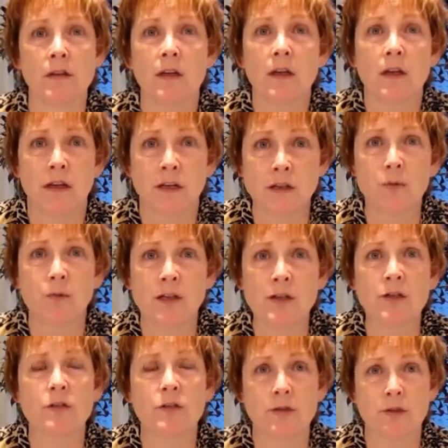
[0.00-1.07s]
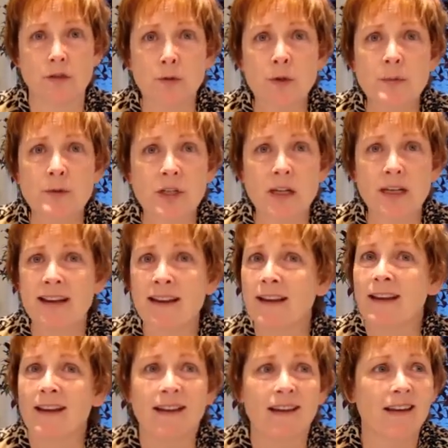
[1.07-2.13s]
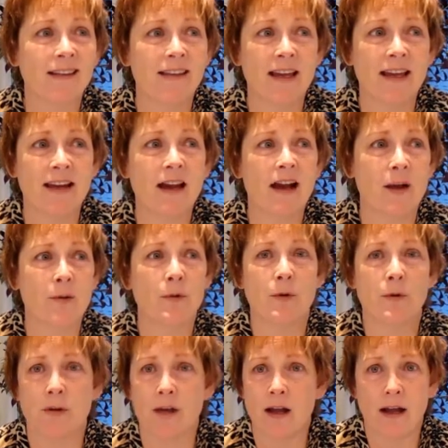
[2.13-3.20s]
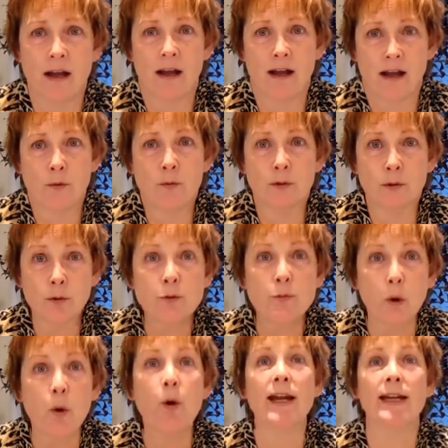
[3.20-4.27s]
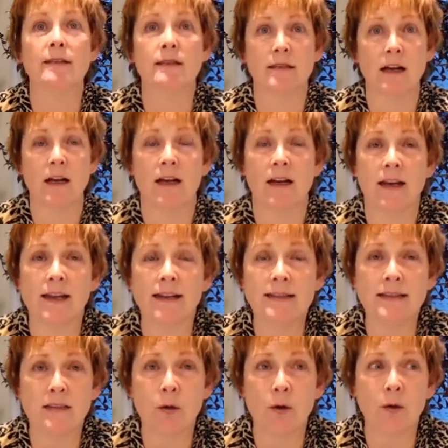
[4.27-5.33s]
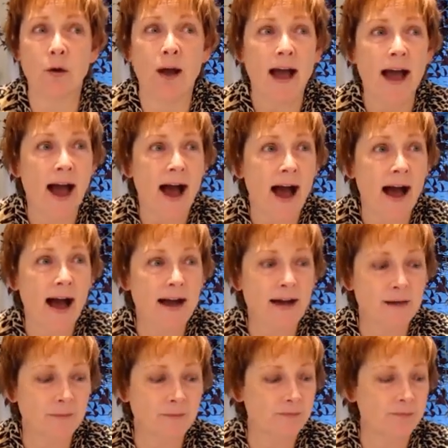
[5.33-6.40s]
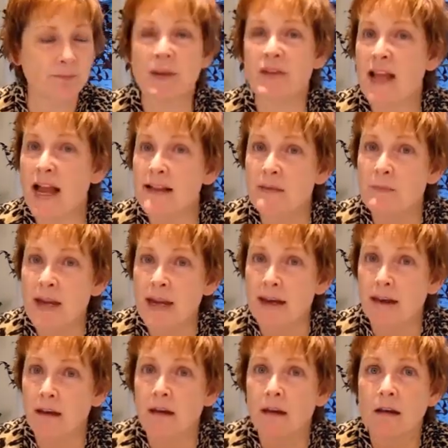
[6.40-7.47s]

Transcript: its registered description, then I will I will lose points on it. So, um, but that's me.